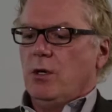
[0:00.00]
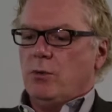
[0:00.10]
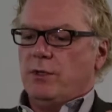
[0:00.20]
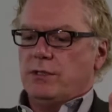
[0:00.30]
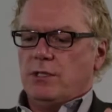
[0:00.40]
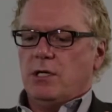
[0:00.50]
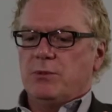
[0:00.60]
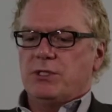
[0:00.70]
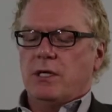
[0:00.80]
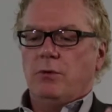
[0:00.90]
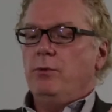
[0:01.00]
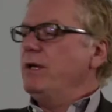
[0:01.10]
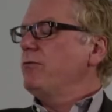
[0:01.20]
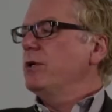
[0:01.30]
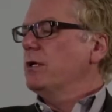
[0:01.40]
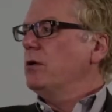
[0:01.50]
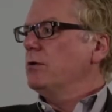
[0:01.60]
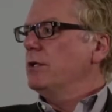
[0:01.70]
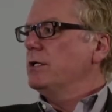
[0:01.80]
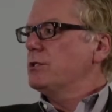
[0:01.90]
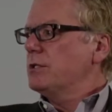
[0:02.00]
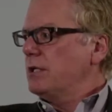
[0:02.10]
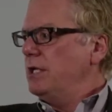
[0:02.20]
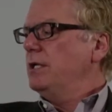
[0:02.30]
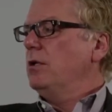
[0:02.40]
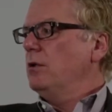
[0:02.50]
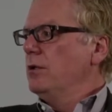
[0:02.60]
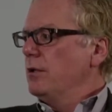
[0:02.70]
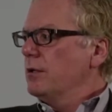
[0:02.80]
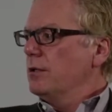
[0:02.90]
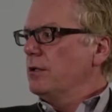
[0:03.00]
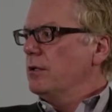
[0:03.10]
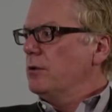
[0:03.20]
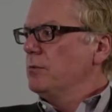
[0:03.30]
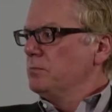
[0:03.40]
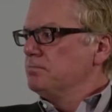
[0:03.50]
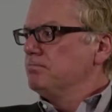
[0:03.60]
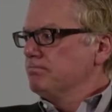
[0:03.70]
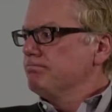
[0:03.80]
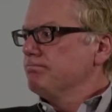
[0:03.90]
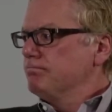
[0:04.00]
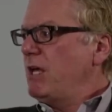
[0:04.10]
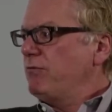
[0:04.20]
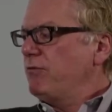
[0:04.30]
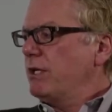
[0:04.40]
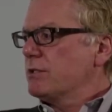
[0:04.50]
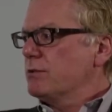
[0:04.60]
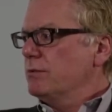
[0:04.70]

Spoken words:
With a startup, it's like, well, we have one goal. It's to kill, Netflix.